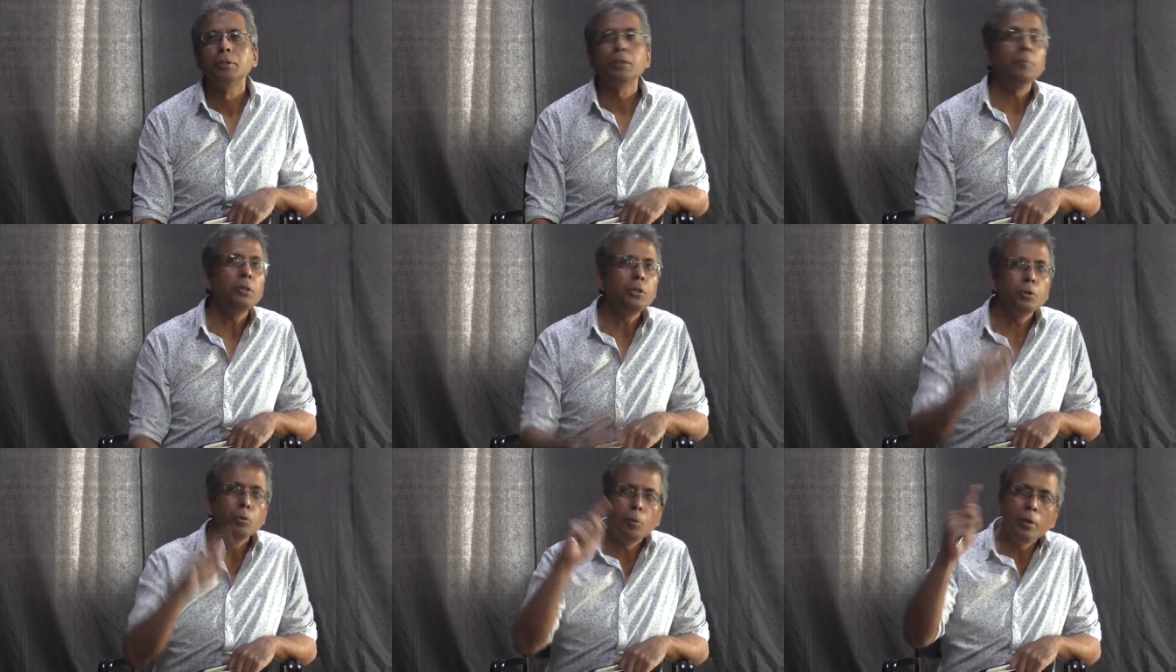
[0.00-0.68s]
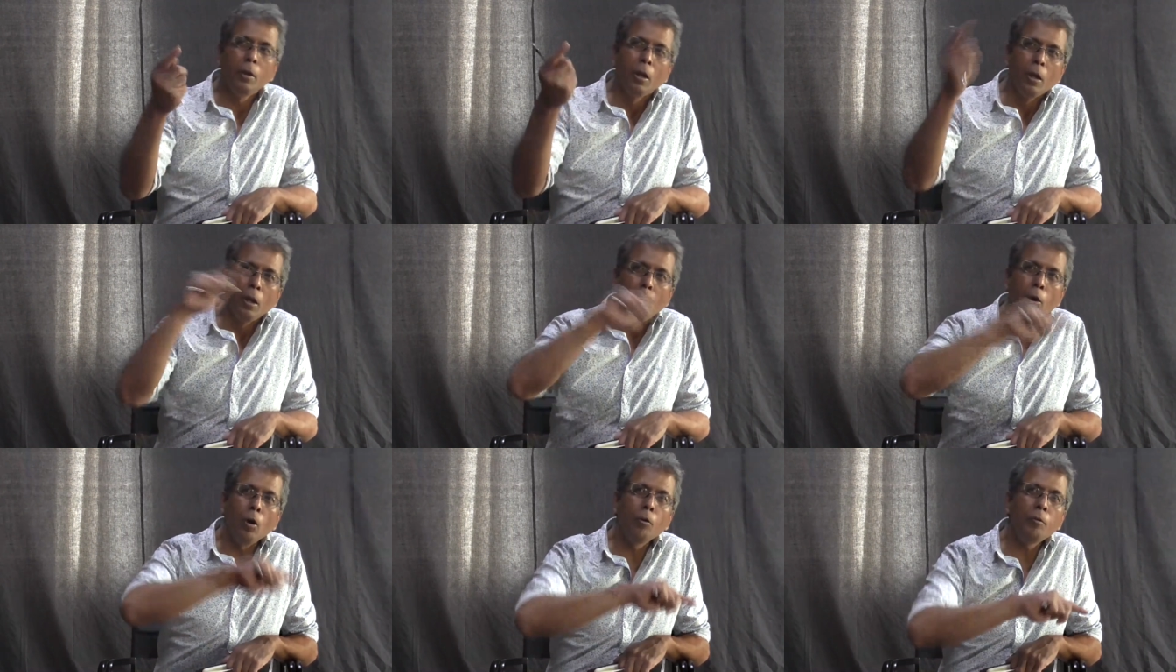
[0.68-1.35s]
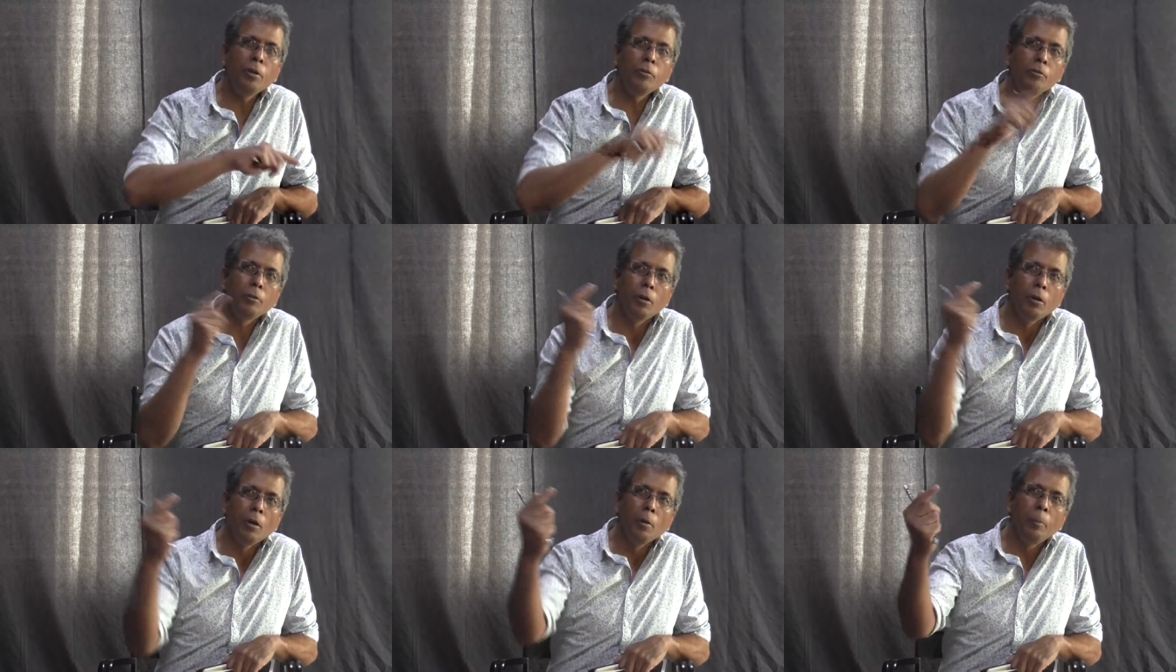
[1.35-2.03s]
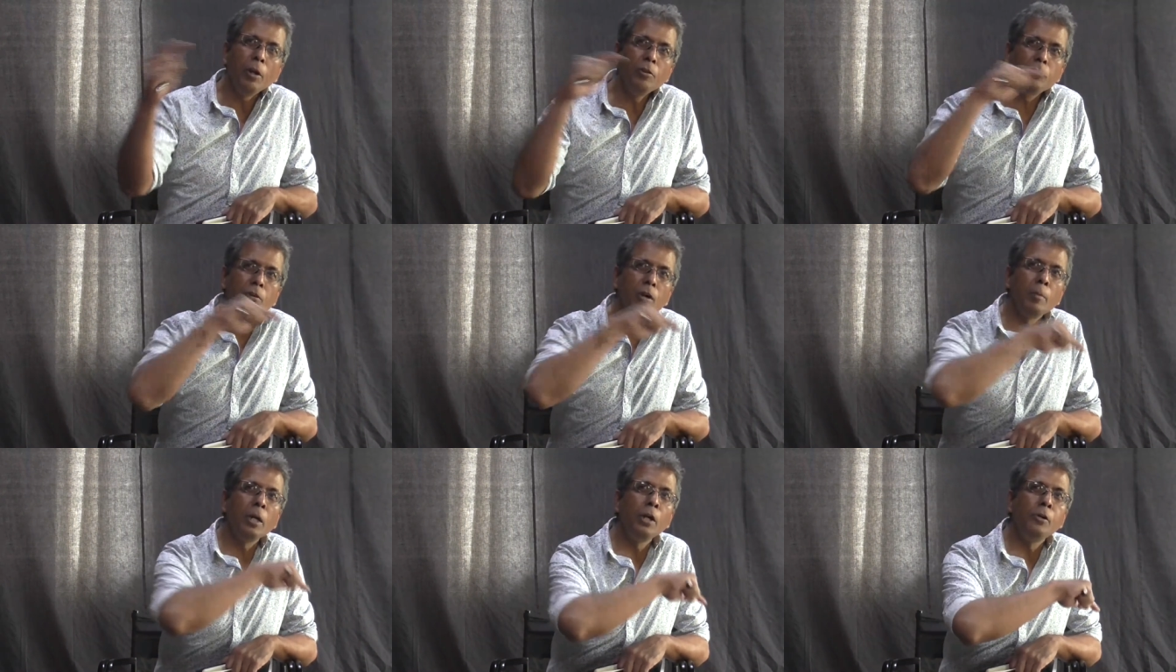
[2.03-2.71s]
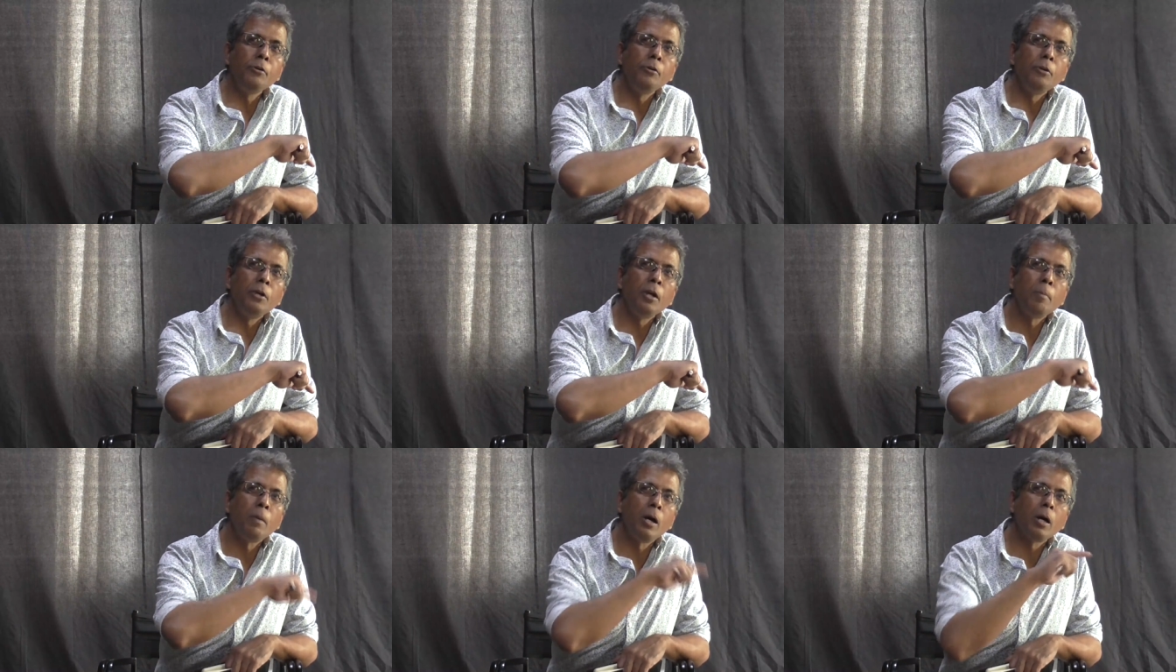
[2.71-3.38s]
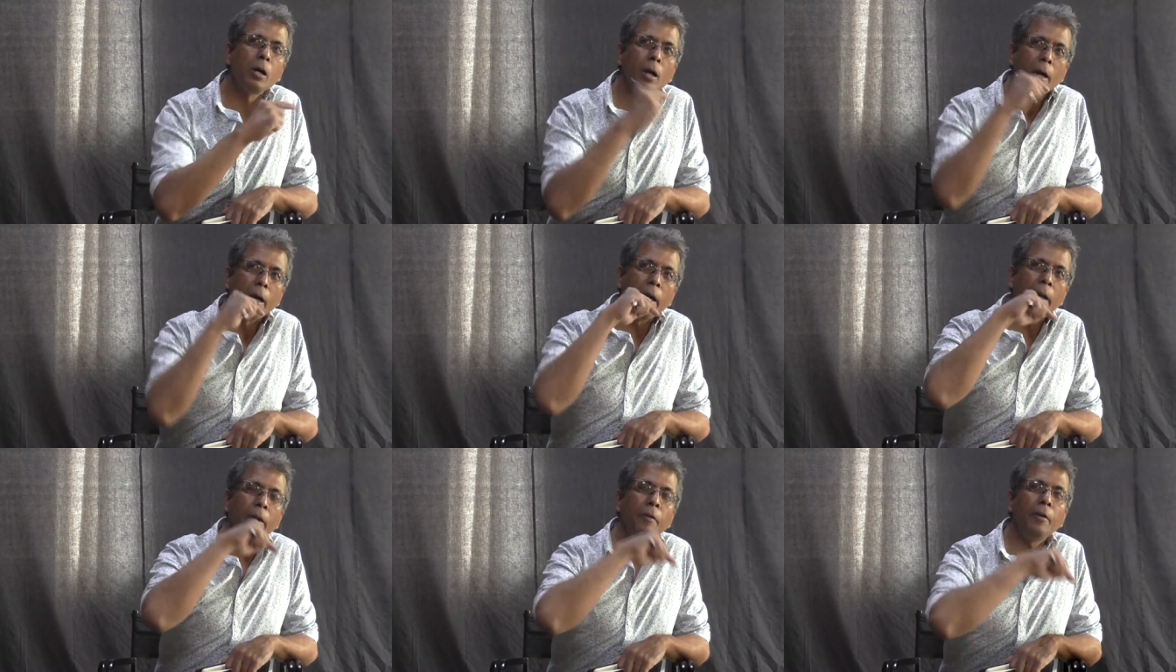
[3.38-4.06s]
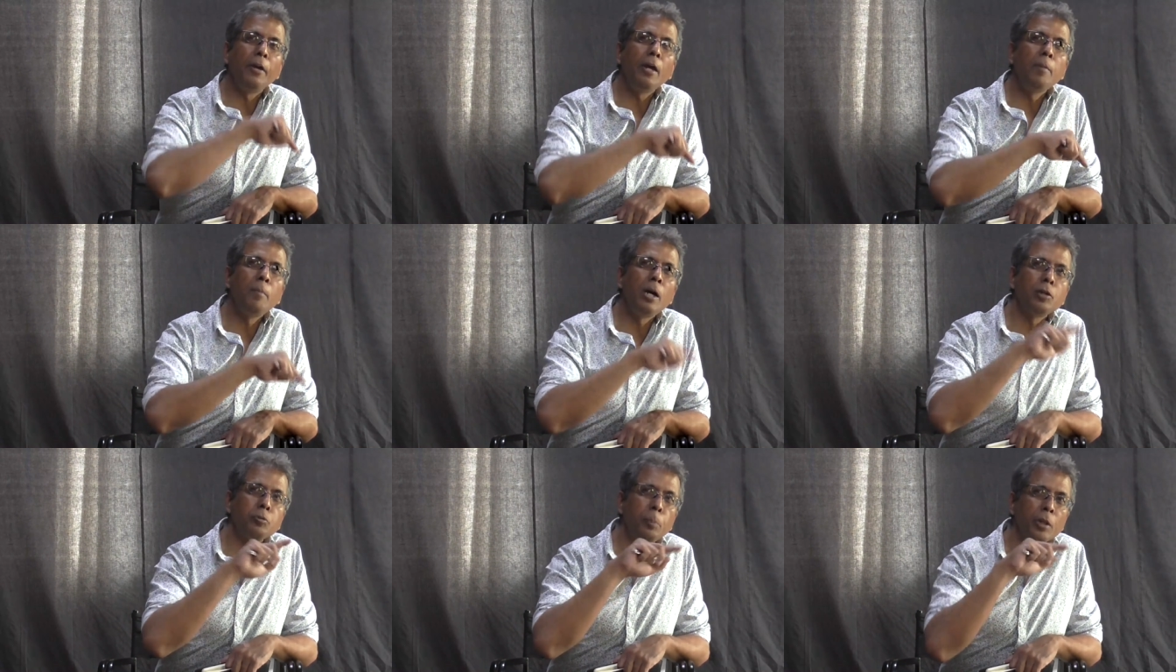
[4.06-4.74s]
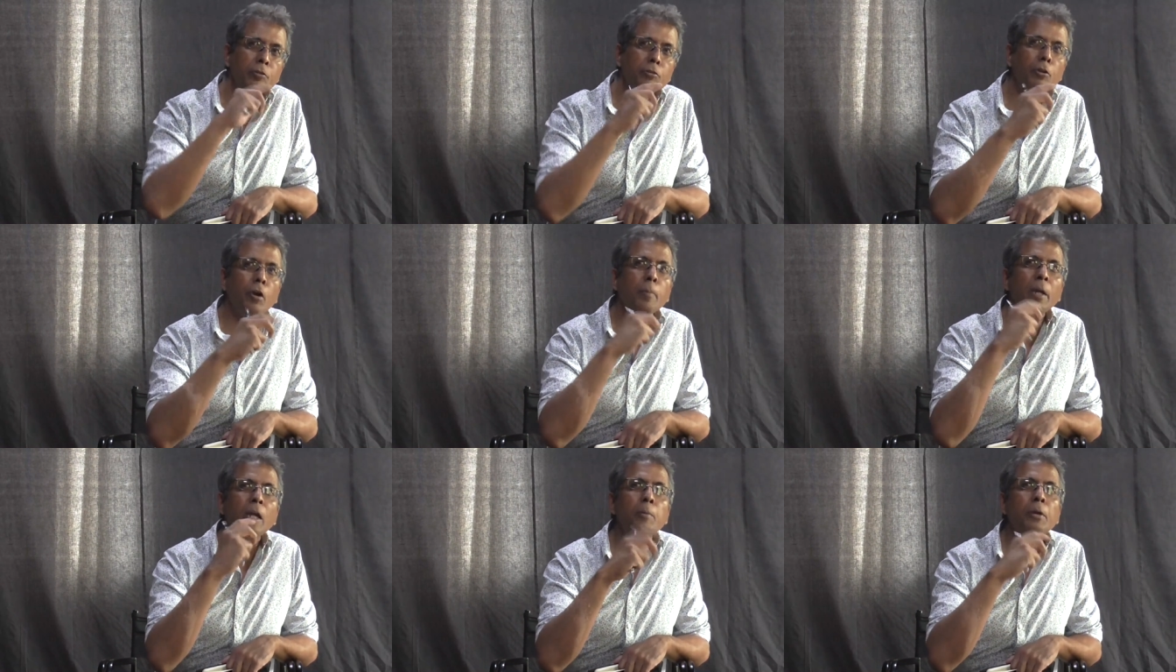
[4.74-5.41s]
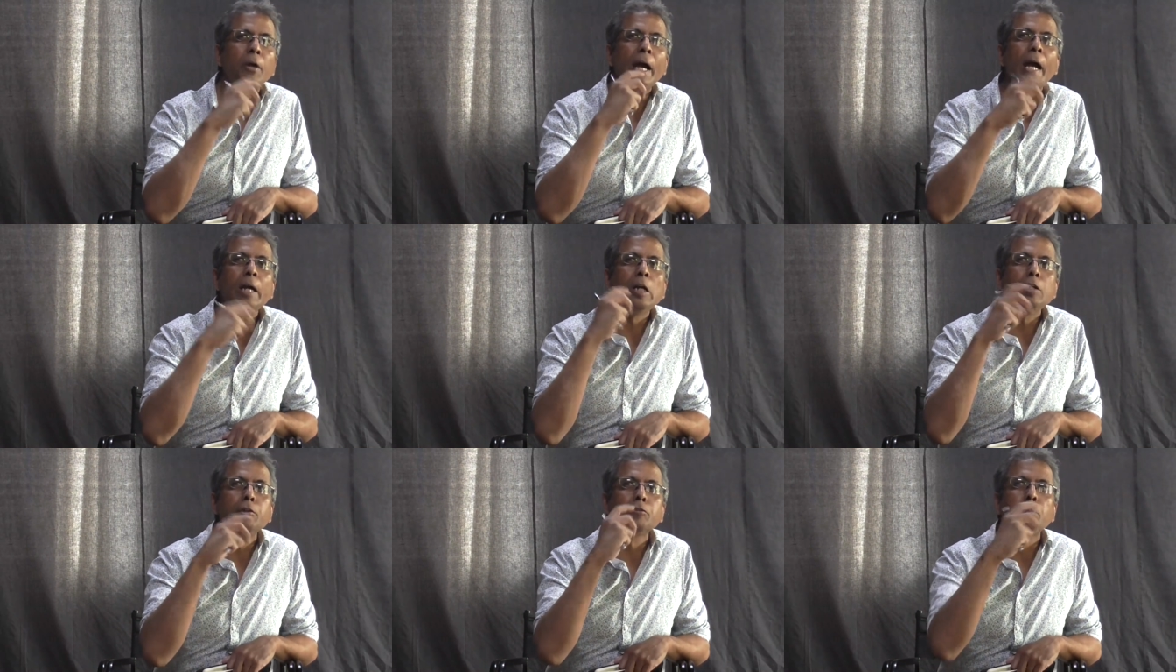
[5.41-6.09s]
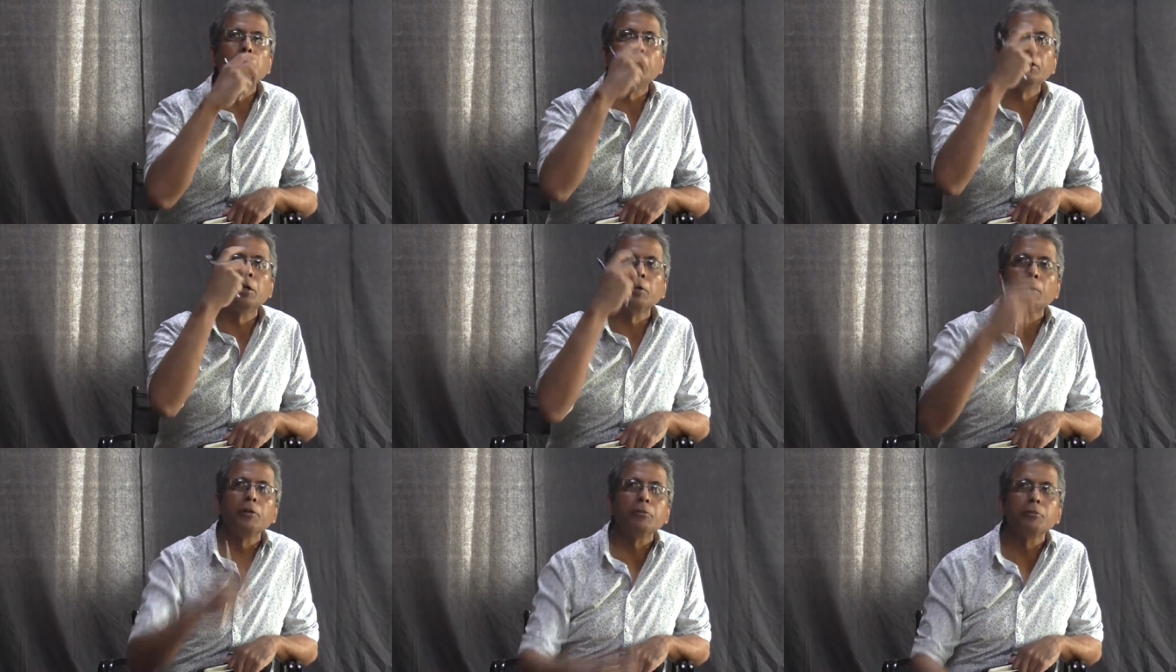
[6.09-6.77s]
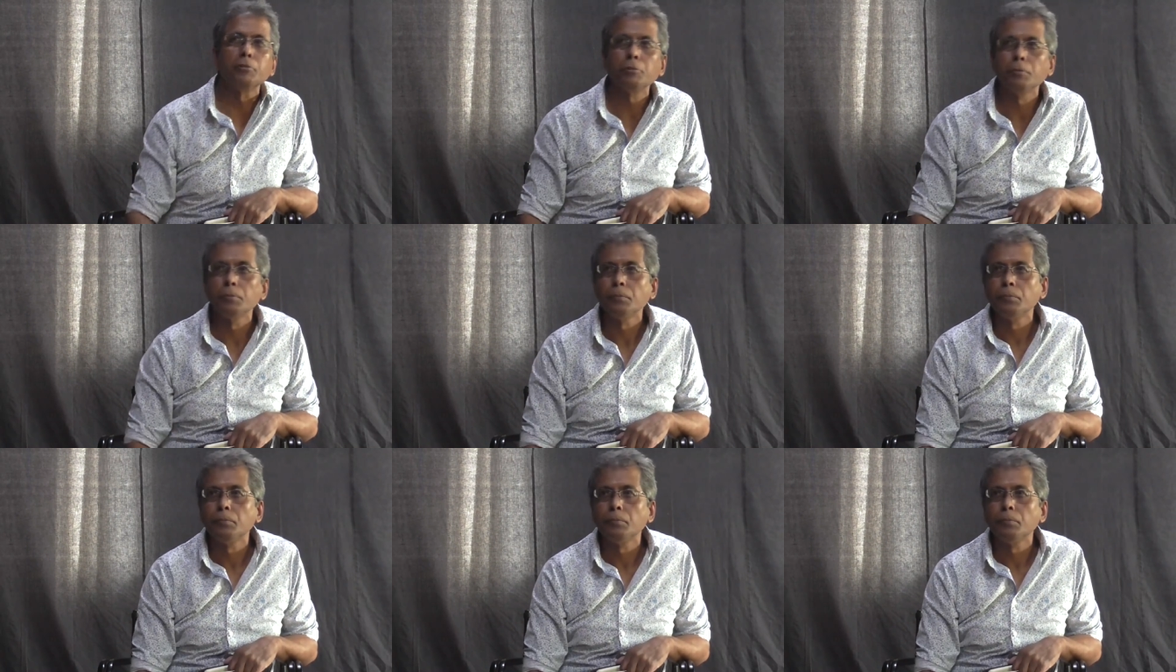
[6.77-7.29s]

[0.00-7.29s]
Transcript: Something to do with Norway's prince coming into Denmark and the Denmark's prince not being able to handle this political crisis.